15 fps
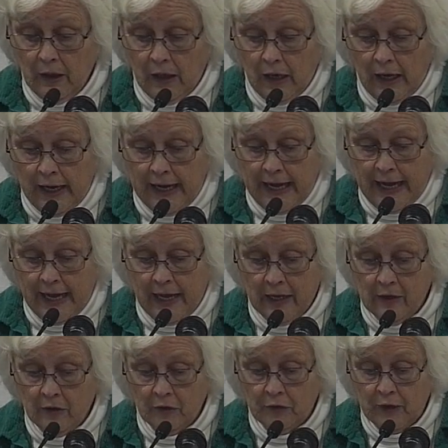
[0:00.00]
I
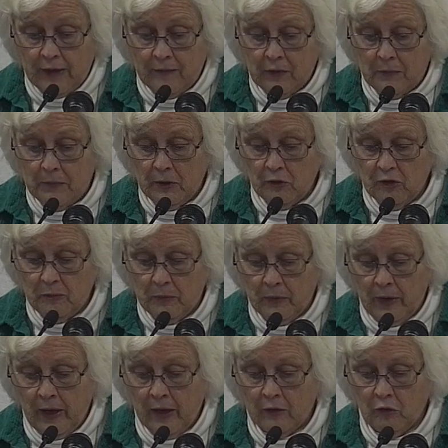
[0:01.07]
had saved a pitchy
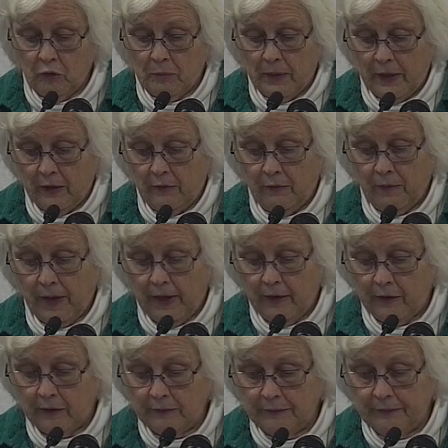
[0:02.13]
branch by the
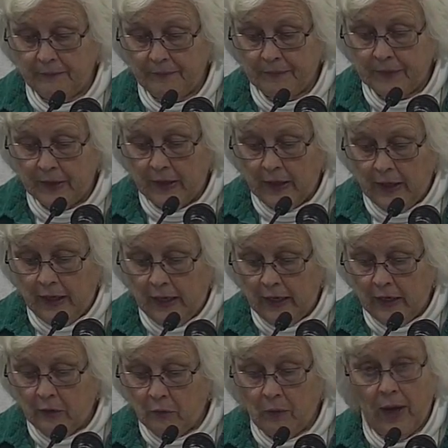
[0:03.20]
fire, and
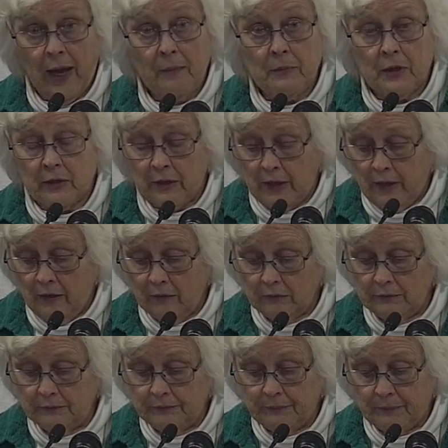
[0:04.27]
I grabbed it now,
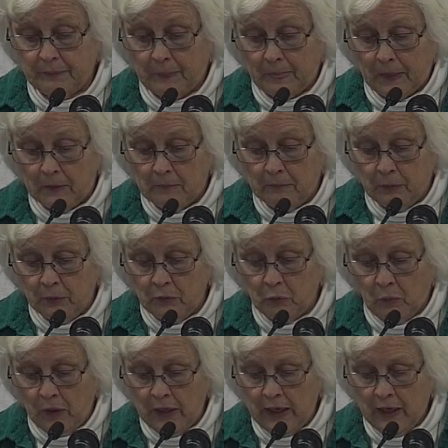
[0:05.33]
burned
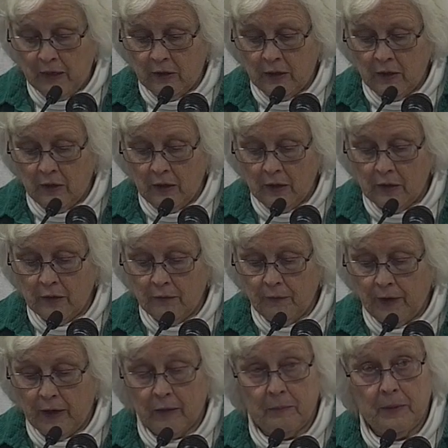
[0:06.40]
one end in the
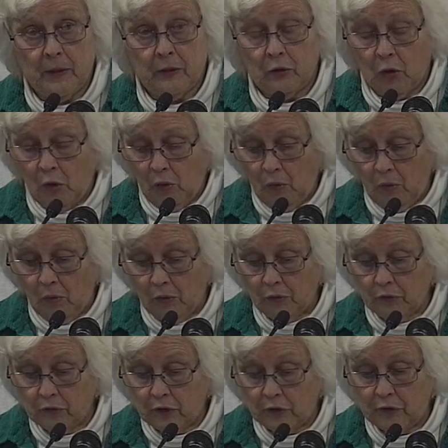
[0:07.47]
fire pit
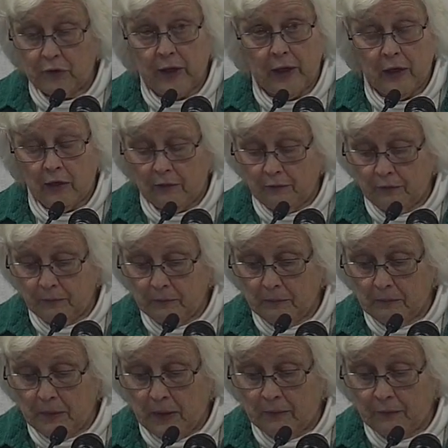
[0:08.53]
coals to set it af
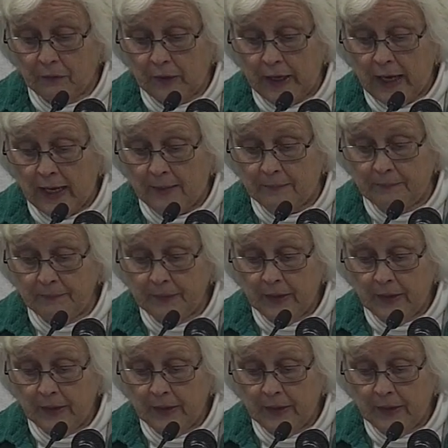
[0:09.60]
aflame,